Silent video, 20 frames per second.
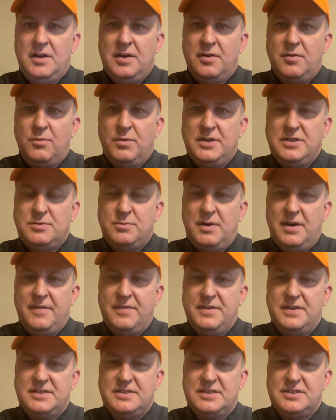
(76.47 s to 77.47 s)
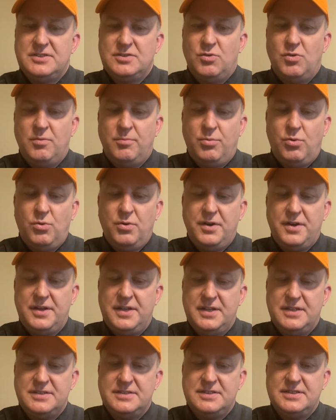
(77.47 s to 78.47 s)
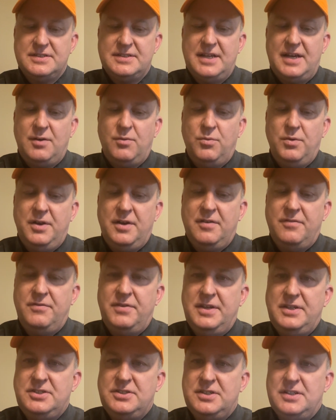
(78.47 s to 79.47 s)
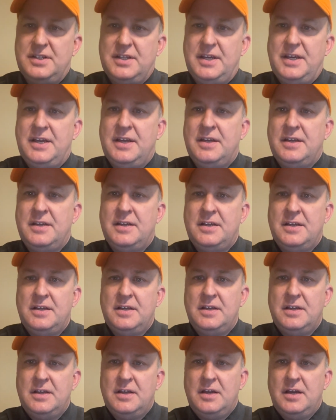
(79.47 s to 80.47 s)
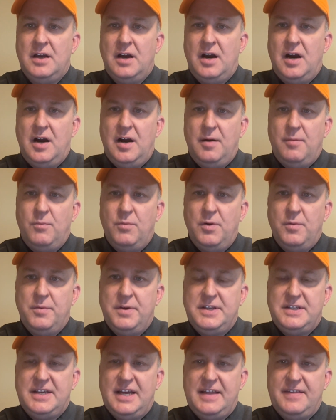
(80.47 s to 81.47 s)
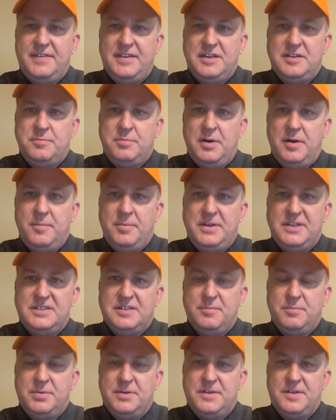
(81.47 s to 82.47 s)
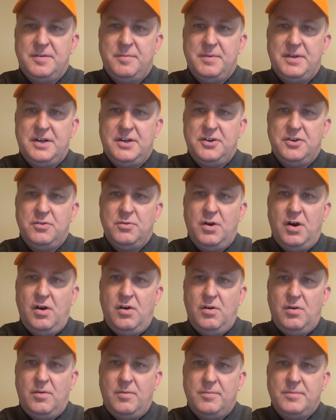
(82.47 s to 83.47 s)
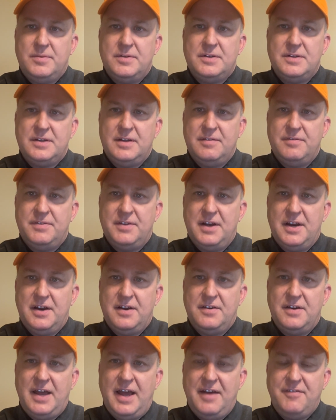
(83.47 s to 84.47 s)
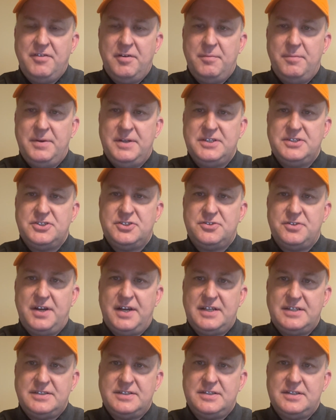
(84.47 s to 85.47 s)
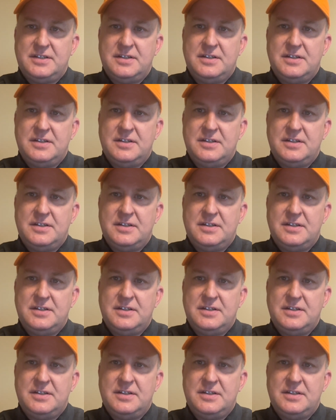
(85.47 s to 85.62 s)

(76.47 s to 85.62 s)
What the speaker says: The reason why this is so important is that we eventually, when we take these puppies and put them in a new home, if they haven't been stressed,